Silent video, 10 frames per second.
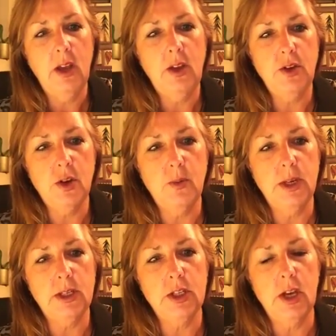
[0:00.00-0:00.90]
you don't want
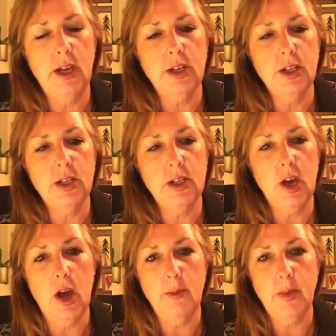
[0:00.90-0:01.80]
to touch the
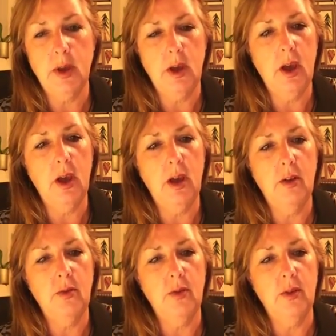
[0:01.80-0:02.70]
top
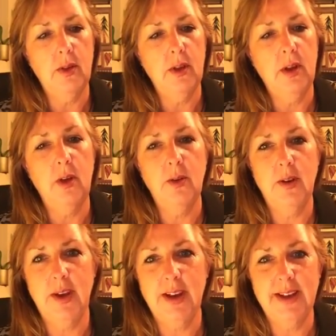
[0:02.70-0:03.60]
of, oh no,
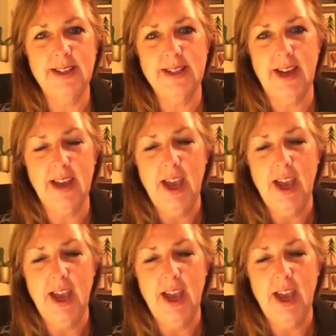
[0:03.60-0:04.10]
I got it stuck.